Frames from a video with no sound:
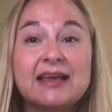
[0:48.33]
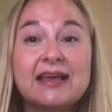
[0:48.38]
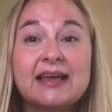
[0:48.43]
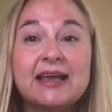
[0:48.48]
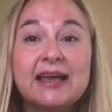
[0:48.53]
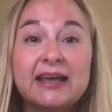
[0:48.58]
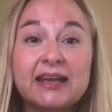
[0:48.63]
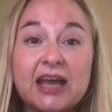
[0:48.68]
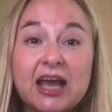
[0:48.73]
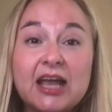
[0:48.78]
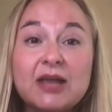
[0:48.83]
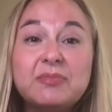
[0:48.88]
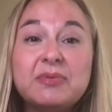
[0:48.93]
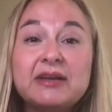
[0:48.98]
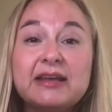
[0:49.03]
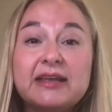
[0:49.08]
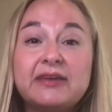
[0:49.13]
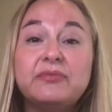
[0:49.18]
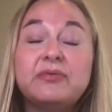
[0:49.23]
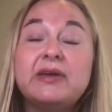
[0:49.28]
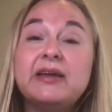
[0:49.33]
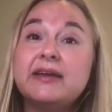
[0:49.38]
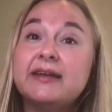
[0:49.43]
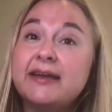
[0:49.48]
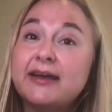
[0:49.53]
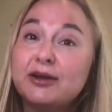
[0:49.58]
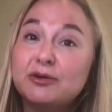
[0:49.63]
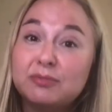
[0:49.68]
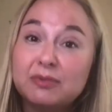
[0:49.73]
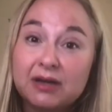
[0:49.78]
and I believe we can
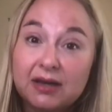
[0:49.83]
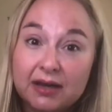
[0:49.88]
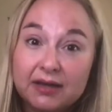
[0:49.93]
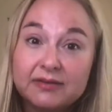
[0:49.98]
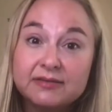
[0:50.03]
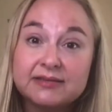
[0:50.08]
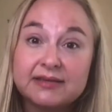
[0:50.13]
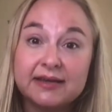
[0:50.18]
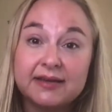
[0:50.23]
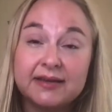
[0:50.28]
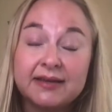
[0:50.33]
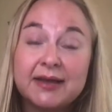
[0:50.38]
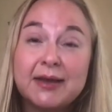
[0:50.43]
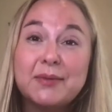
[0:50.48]
help close it